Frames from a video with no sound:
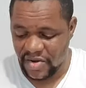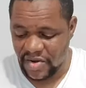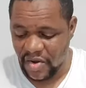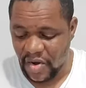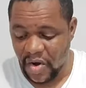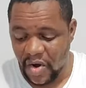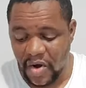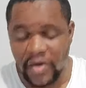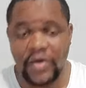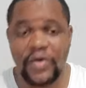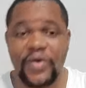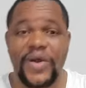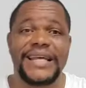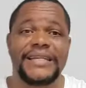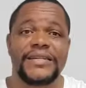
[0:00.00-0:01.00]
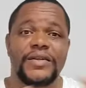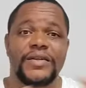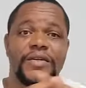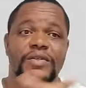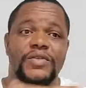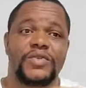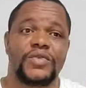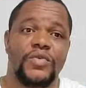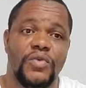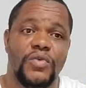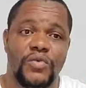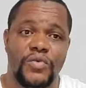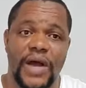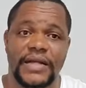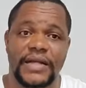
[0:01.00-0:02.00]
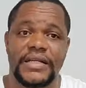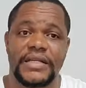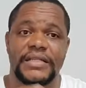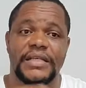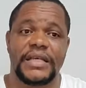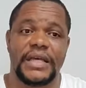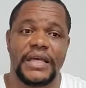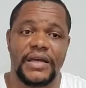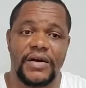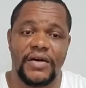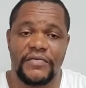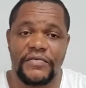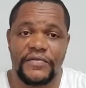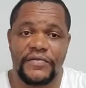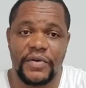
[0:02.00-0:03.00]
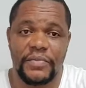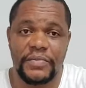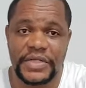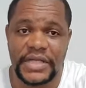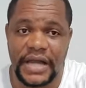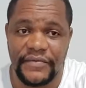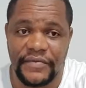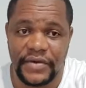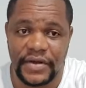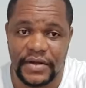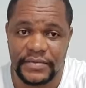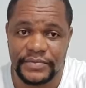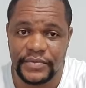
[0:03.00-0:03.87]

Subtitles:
All credit to Rodney Sear of Front Page Africa.